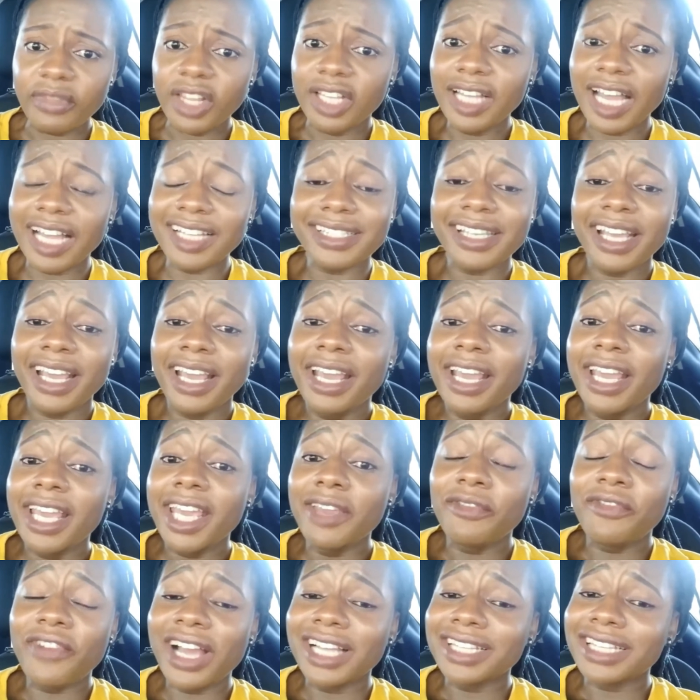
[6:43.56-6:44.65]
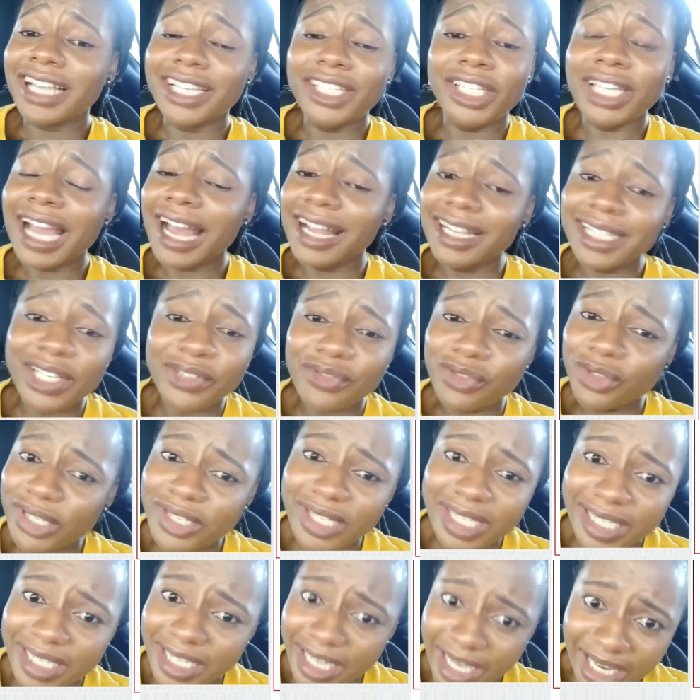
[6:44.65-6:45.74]
That, in fact, that she can't even
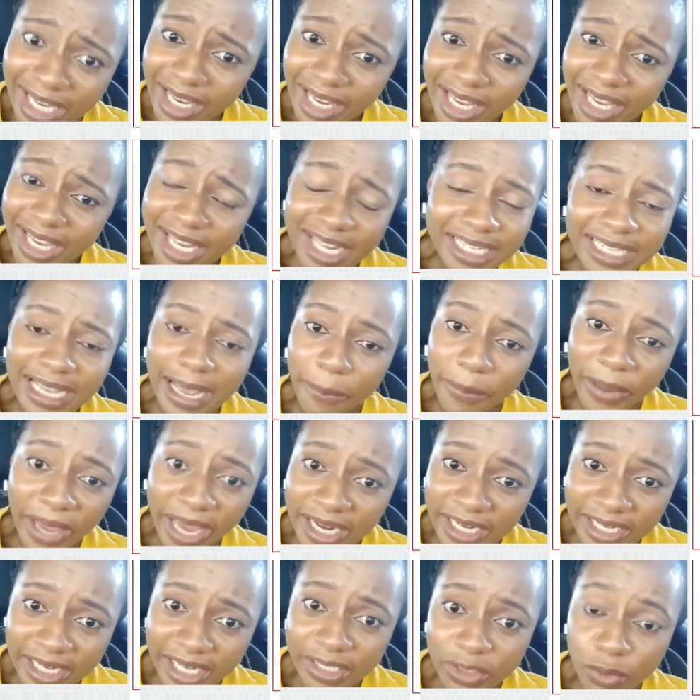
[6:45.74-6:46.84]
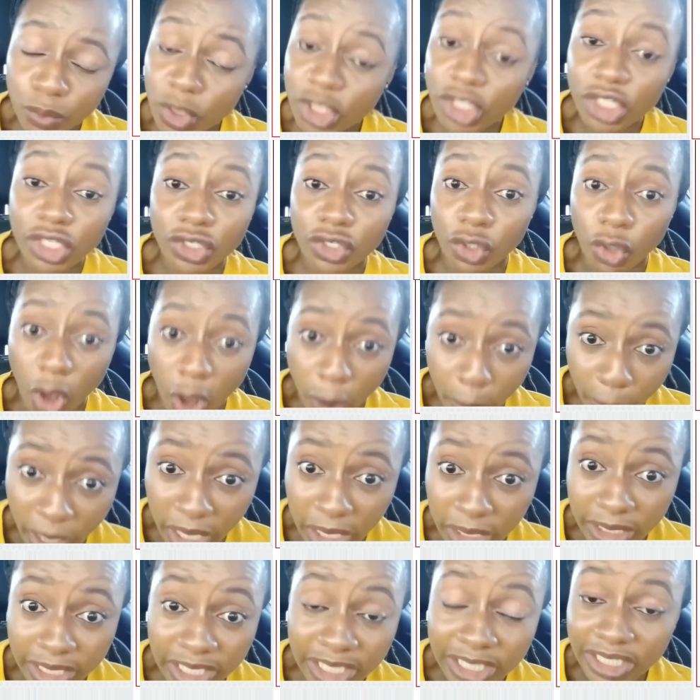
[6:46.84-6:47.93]
see his appendix, which is
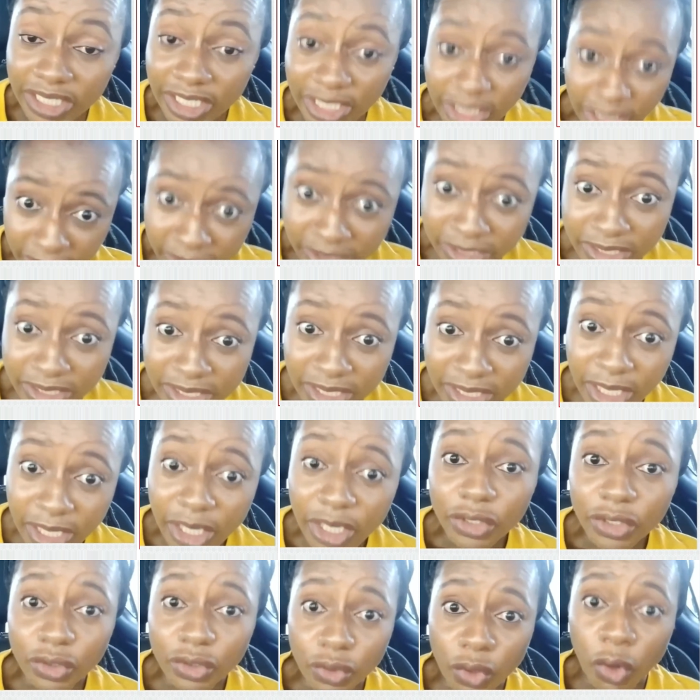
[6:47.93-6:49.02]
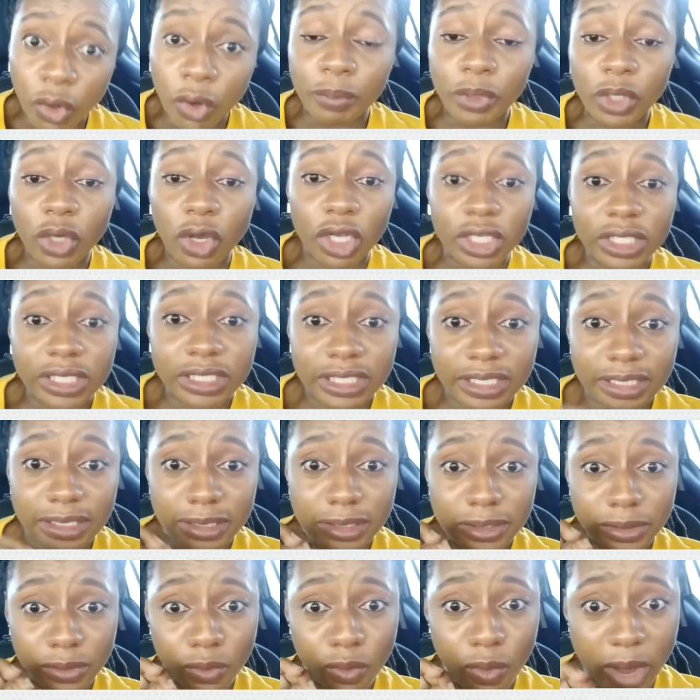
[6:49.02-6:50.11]
normal in kids, because
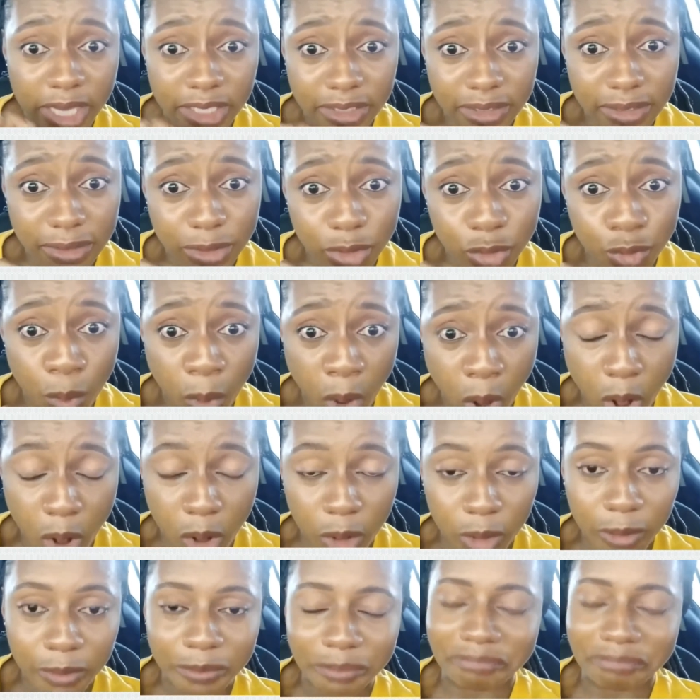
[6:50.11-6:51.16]
it's quite small.